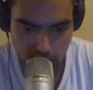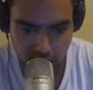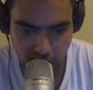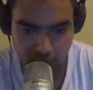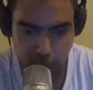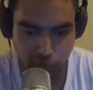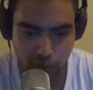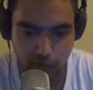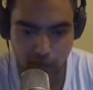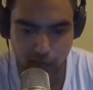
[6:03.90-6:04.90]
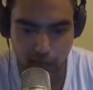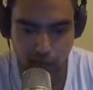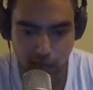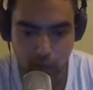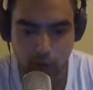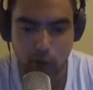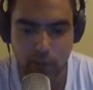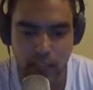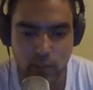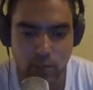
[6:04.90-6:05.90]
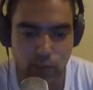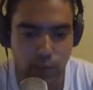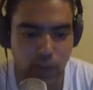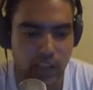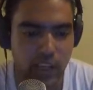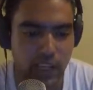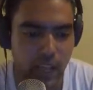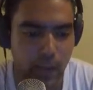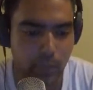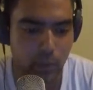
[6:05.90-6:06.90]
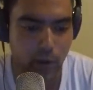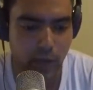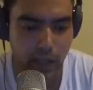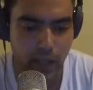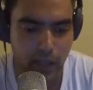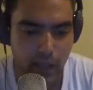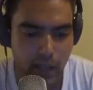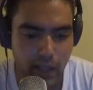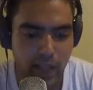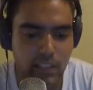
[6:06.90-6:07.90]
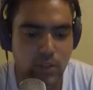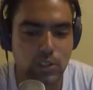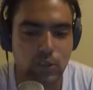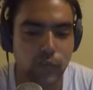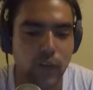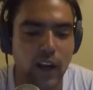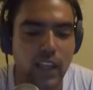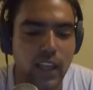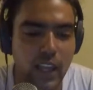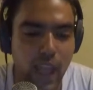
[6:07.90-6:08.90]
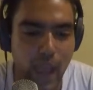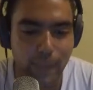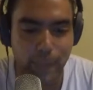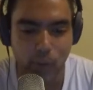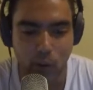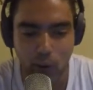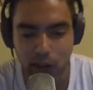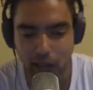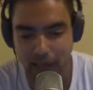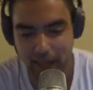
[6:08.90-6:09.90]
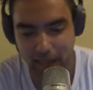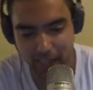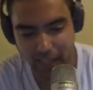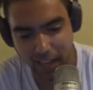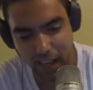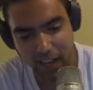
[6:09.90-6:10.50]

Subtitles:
Get the fuck out of here, bro. That's what you fucking get, boy. That's what you fucking get, boy.